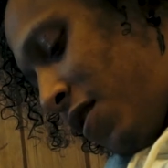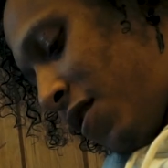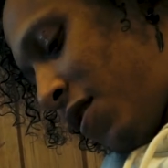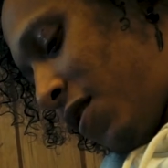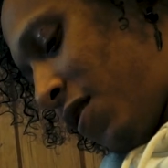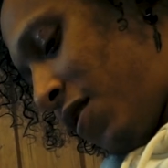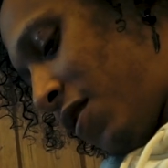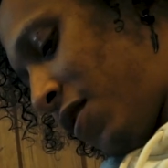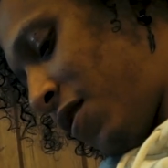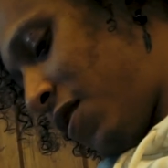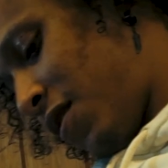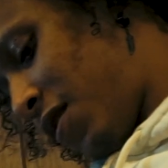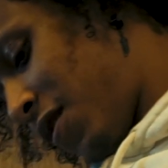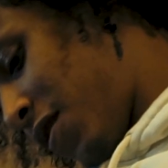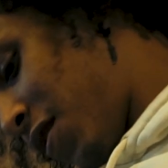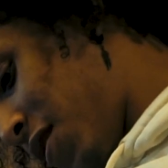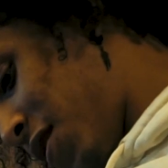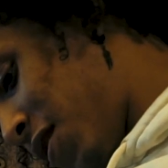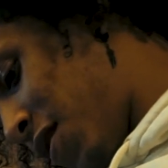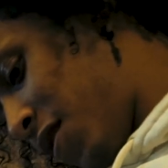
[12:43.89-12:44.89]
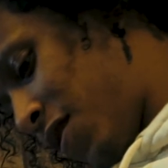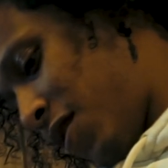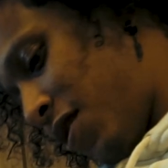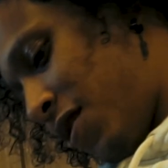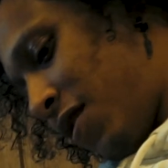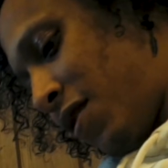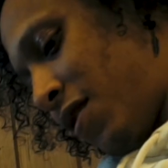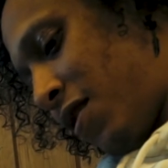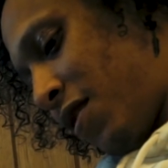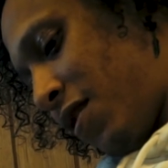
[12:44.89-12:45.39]

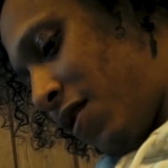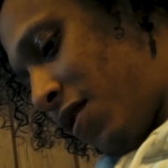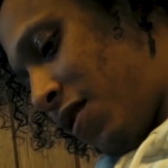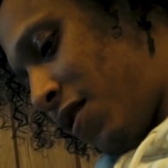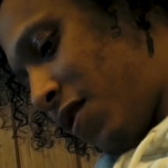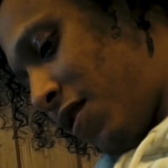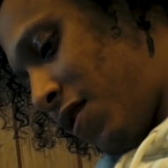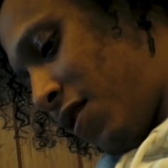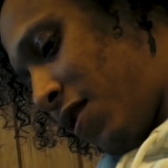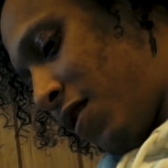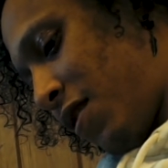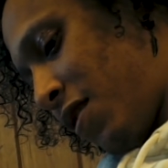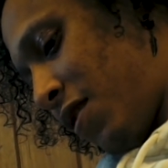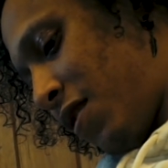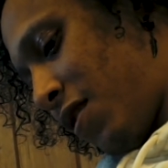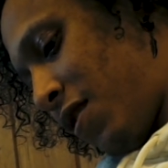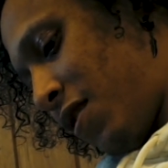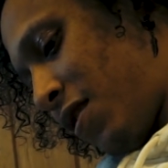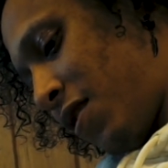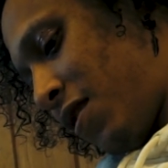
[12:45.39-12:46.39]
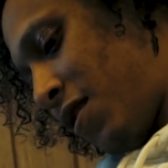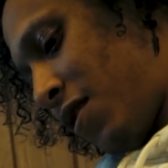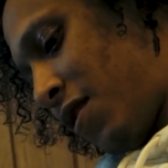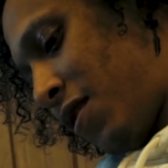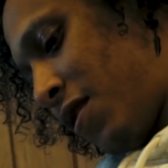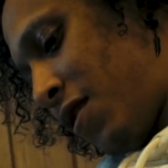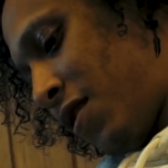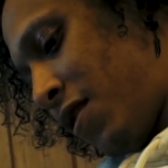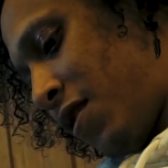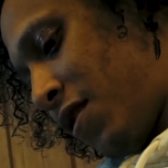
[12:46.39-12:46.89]

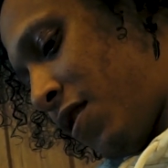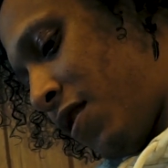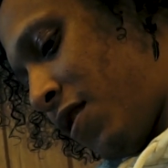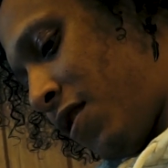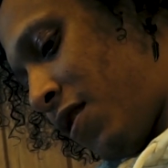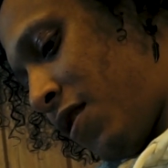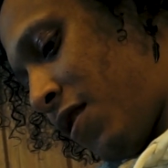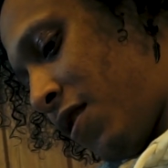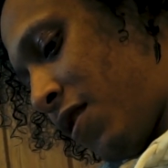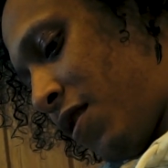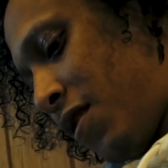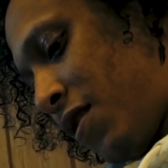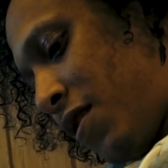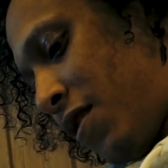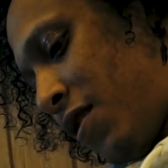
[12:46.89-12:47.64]
(silent)